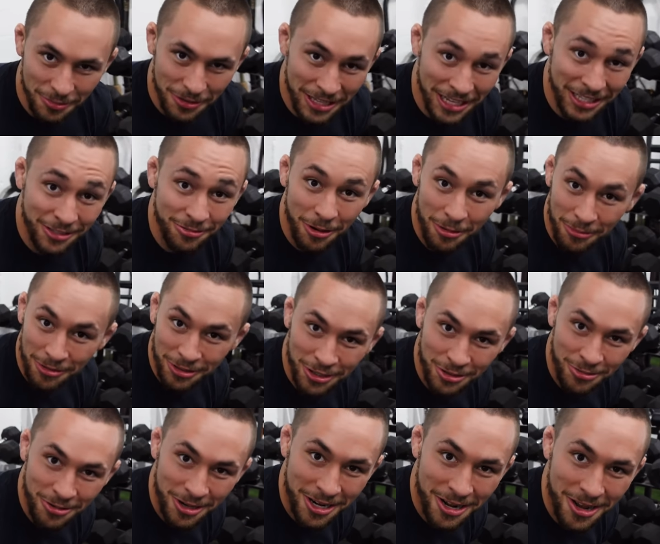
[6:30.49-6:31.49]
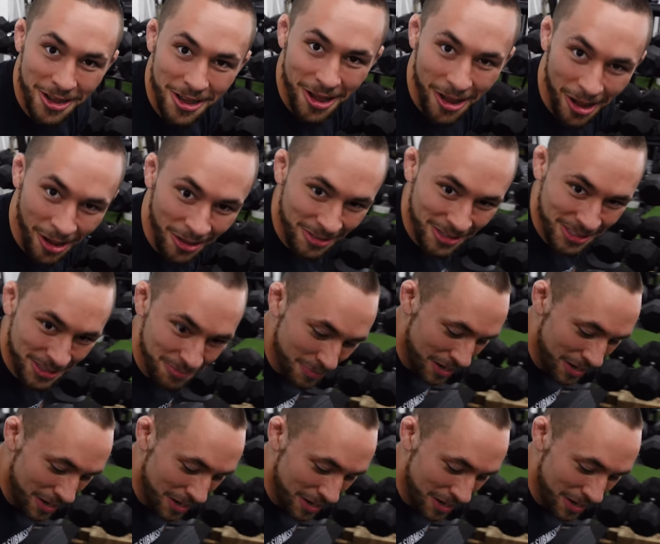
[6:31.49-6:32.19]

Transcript: but that's what we're doing on this